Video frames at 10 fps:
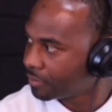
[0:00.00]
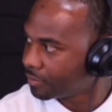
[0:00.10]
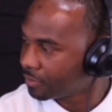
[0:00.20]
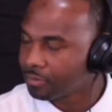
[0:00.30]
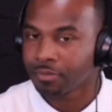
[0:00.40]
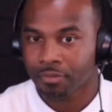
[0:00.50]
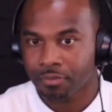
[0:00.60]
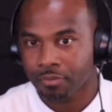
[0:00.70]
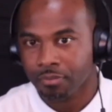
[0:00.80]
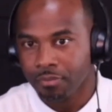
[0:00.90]

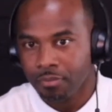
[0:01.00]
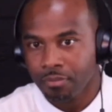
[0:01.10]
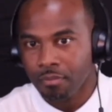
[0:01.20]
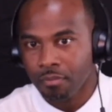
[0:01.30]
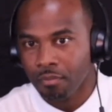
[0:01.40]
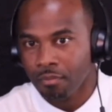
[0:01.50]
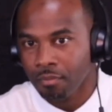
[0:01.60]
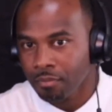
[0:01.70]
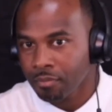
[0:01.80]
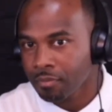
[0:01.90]

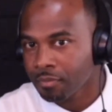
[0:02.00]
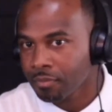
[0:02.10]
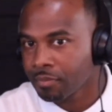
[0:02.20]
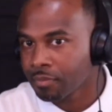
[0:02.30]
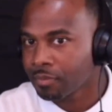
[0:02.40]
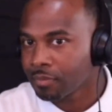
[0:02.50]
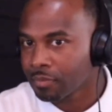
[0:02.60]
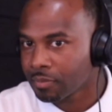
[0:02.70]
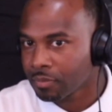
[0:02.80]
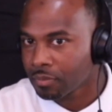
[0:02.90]

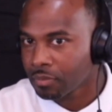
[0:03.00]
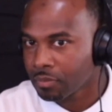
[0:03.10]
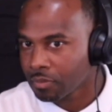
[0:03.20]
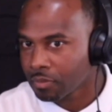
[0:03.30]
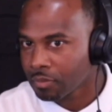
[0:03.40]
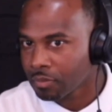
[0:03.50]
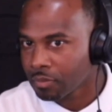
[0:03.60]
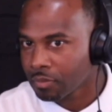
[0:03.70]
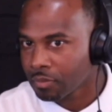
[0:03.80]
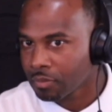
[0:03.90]

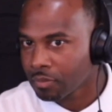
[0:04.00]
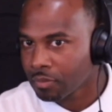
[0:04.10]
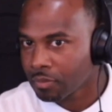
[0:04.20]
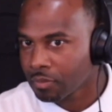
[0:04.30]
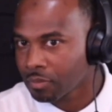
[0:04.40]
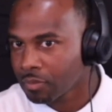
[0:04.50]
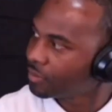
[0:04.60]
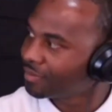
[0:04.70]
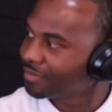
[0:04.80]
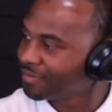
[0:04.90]

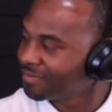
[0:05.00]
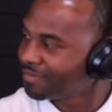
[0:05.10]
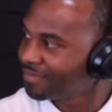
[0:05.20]
This person isn't speaking.